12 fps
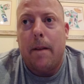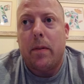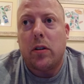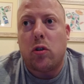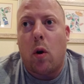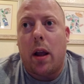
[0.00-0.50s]

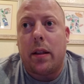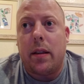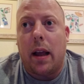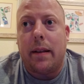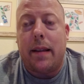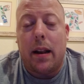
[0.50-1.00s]
So I
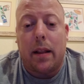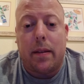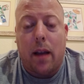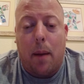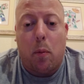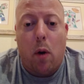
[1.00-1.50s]
did a
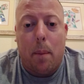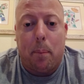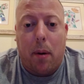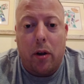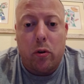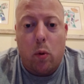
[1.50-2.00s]
double. I
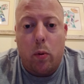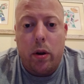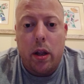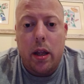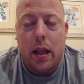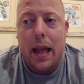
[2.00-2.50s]
bundled
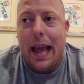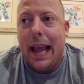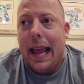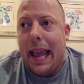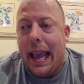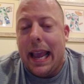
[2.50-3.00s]

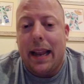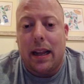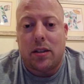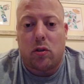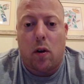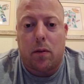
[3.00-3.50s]
and I
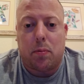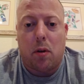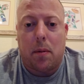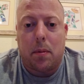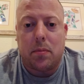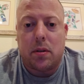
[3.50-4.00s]
solved
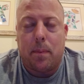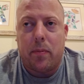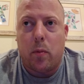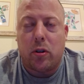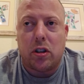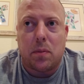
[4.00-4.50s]
problems,
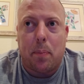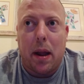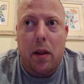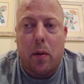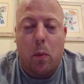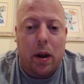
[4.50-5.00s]
which is better
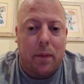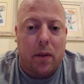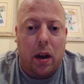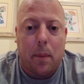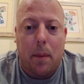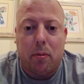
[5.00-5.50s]
than what I've done
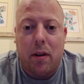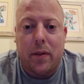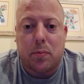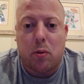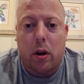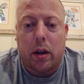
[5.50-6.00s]
on my previous
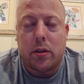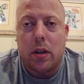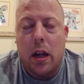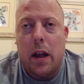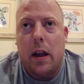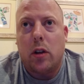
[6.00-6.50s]
products.
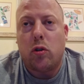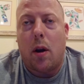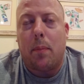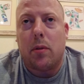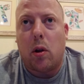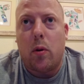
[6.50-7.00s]
So
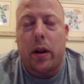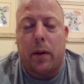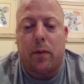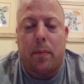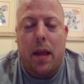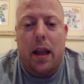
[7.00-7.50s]
I'm learning
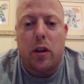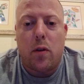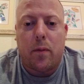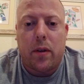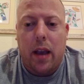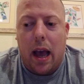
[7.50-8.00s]
from that.
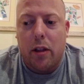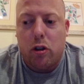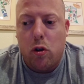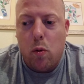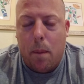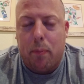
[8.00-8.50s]
You've got
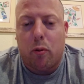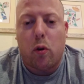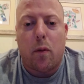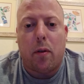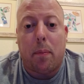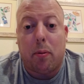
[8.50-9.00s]
to
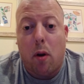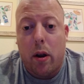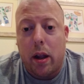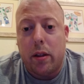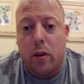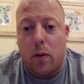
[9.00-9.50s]
improve the
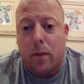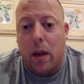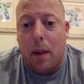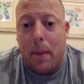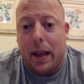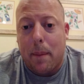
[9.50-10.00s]
product. You've got
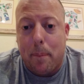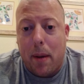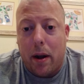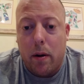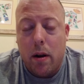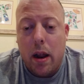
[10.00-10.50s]
to make it
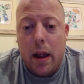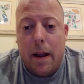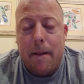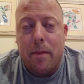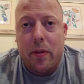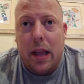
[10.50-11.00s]
better.
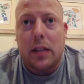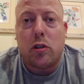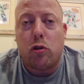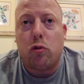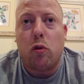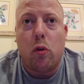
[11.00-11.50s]
That's
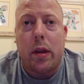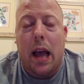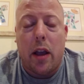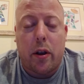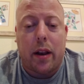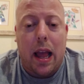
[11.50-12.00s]
truly how
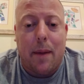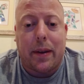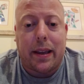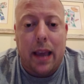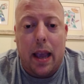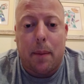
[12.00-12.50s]
you're going to have a
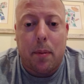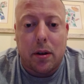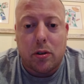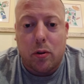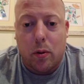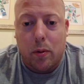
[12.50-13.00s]

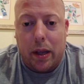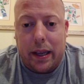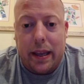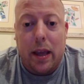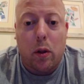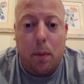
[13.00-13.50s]
gangbuster, like
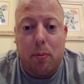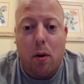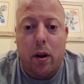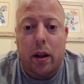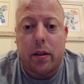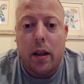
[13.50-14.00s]
killer
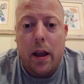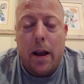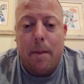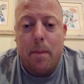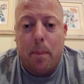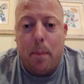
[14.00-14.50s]
product.
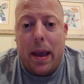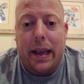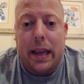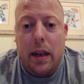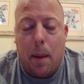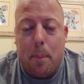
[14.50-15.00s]
Make
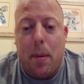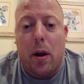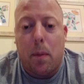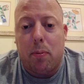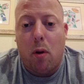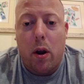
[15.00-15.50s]
it a better
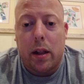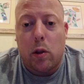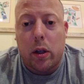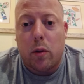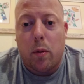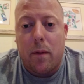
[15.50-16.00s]
product. Look
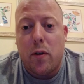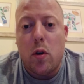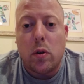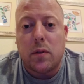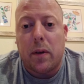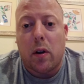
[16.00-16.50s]
at the
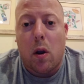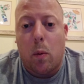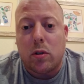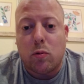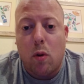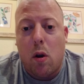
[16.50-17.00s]
reviews, figure out
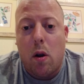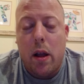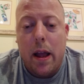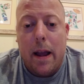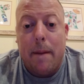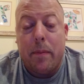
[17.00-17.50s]
what's wrong,
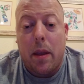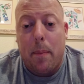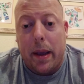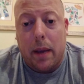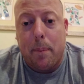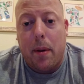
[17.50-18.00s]
and
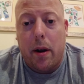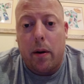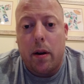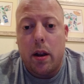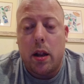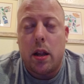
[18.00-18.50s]
make it better.
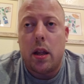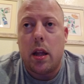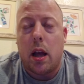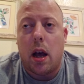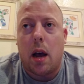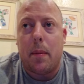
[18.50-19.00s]

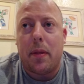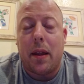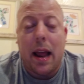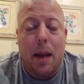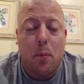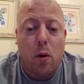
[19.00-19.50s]
And then
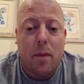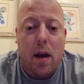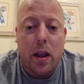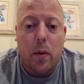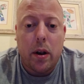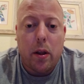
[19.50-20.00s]
add more
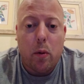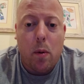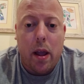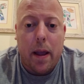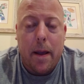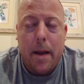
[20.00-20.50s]
value in another way.